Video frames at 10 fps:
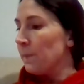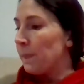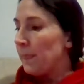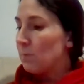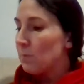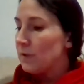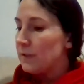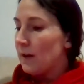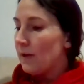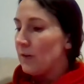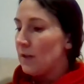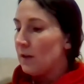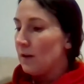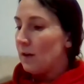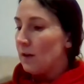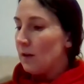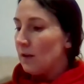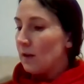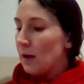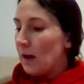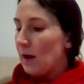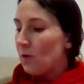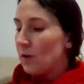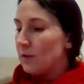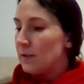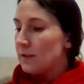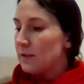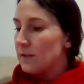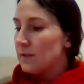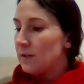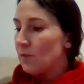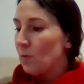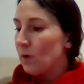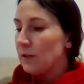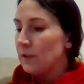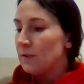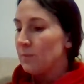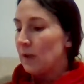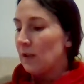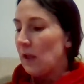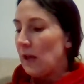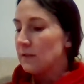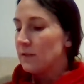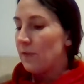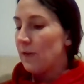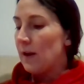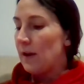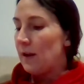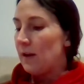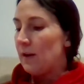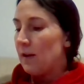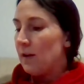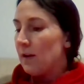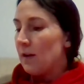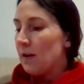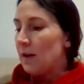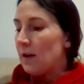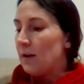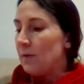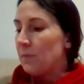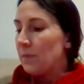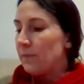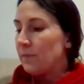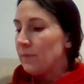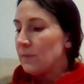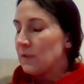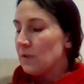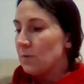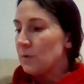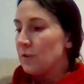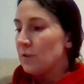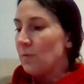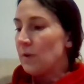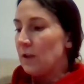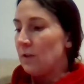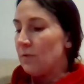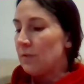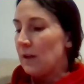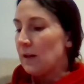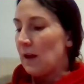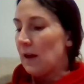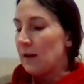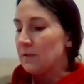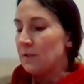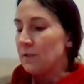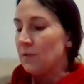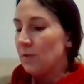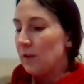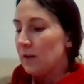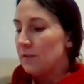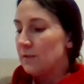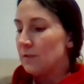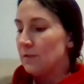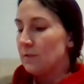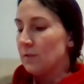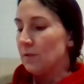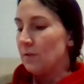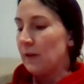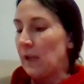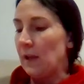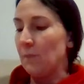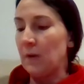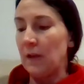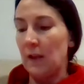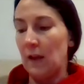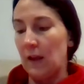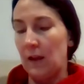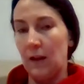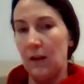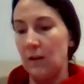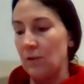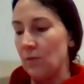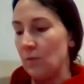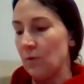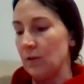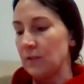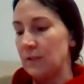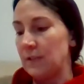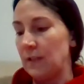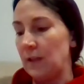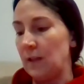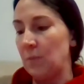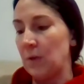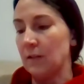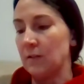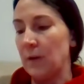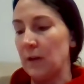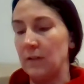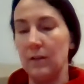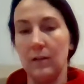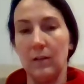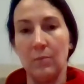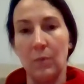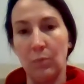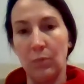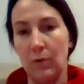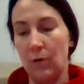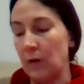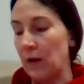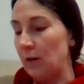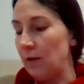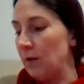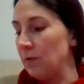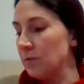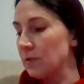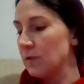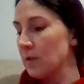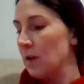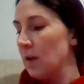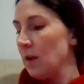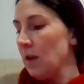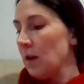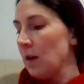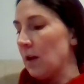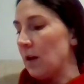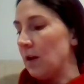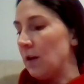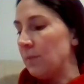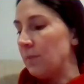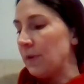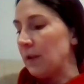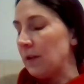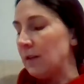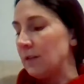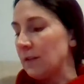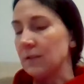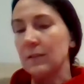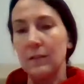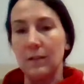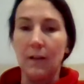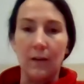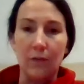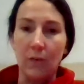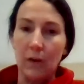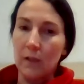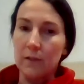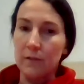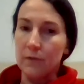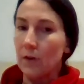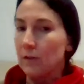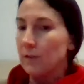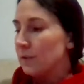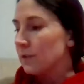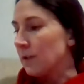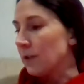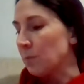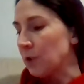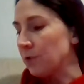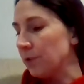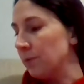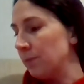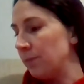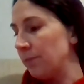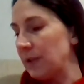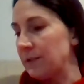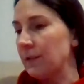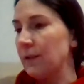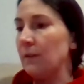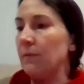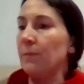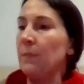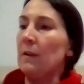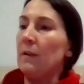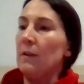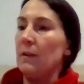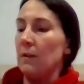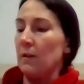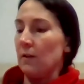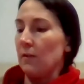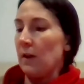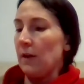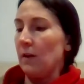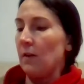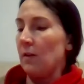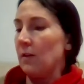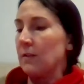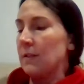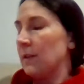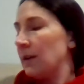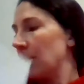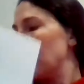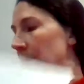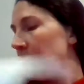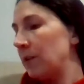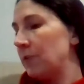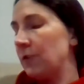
Number 7, how could this organism be classified? So it's showing you that it has a nucleus, so can't be A or C because bacterium are prokaryotes. And it doesn't look like a fungus. Fungus looks like a mushroom, basically. Okay, on to the next page.